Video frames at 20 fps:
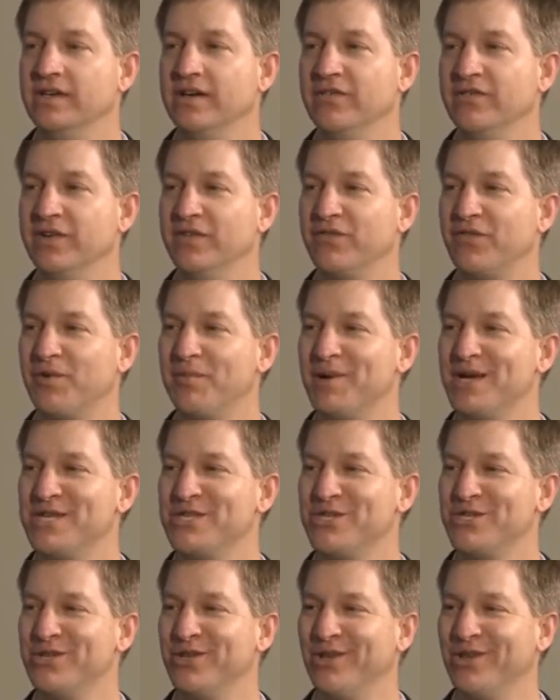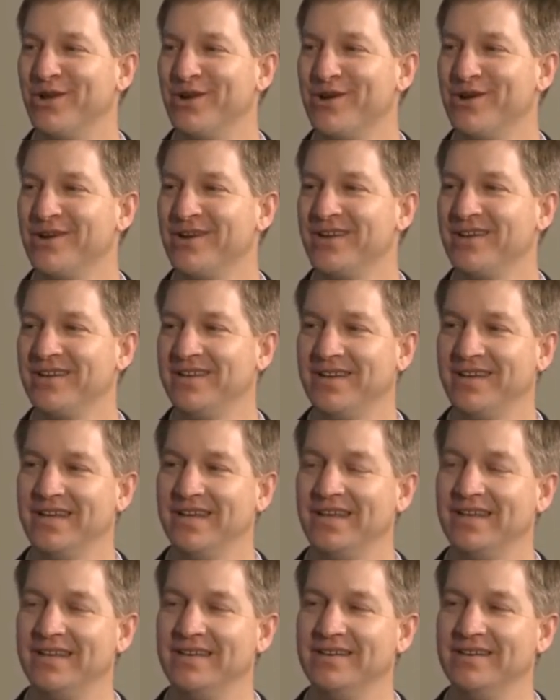of information to learn,
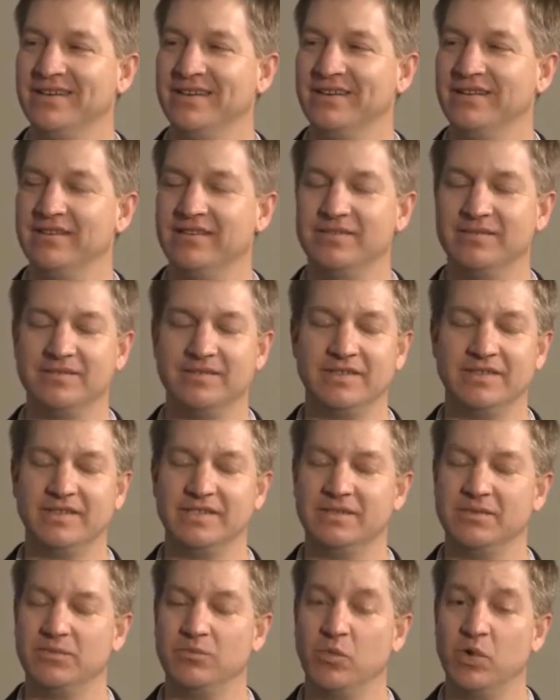and uh,